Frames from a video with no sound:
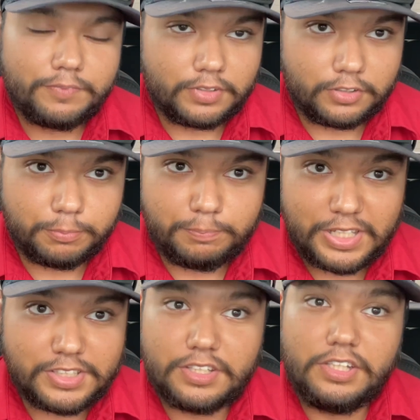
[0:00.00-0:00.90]
they're
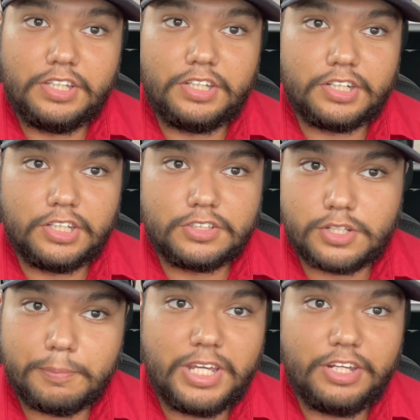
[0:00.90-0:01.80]
basically gonna
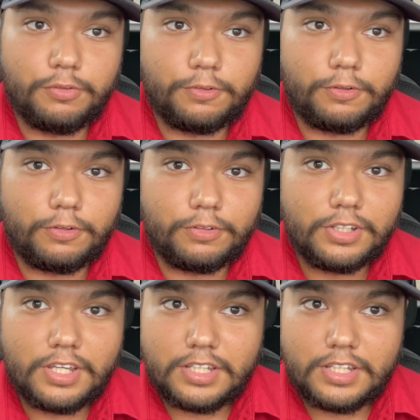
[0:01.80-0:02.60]
terminate or